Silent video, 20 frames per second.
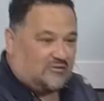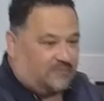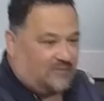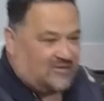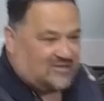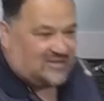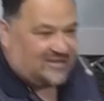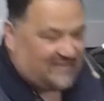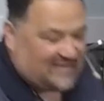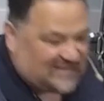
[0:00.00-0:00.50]

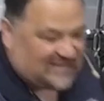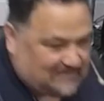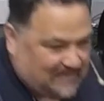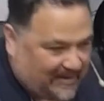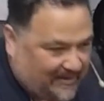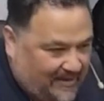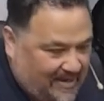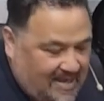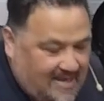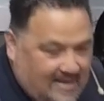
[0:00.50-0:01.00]
fruits of the
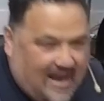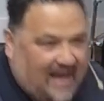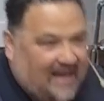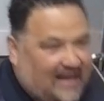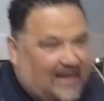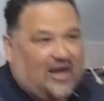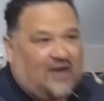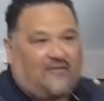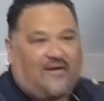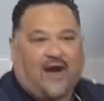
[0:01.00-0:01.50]
Spirit, I
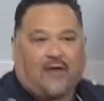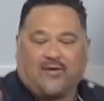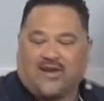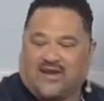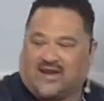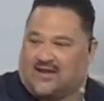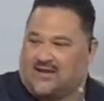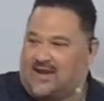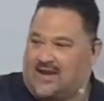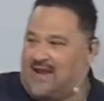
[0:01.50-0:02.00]
love how he
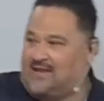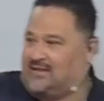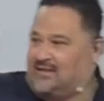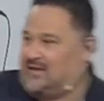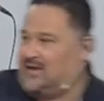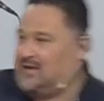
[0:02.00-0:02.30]
connected